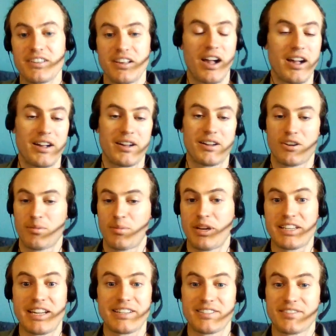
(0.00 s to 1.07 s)
our body
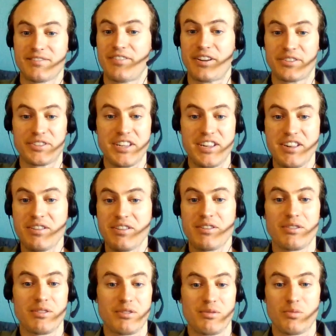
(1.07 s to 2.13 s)
has very
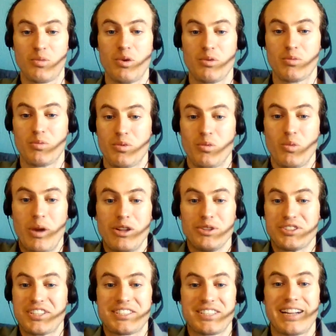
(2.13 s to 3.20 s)

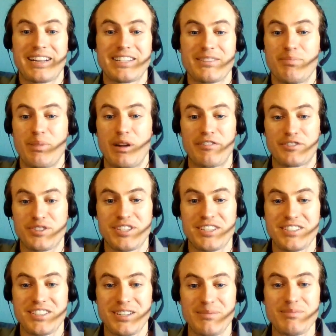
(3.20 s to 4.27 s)
well-designed buffer
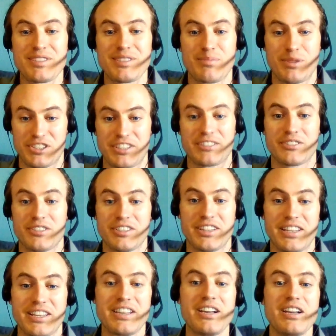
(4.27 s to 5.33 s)
systems,
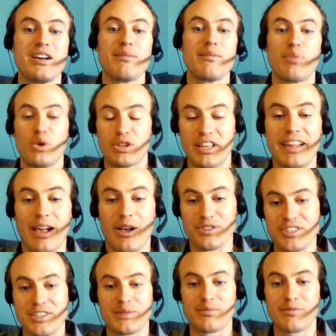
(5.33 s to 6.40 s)
particularly pulling
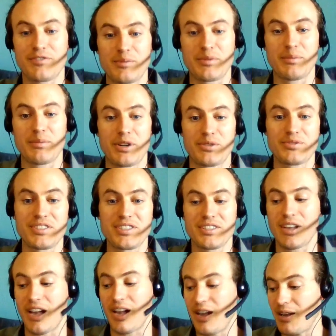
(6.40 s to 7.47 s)
calcium from the bones.
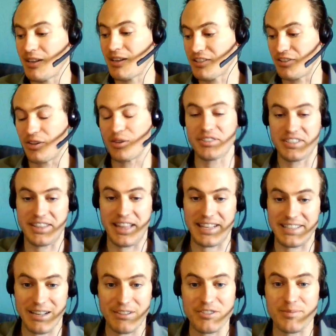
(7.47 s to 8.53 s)
That
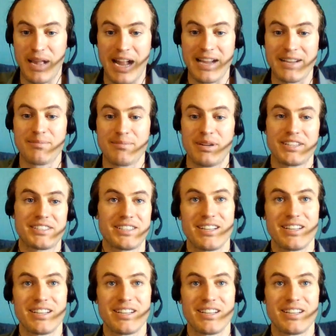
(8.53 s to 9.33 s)
sounds bad, but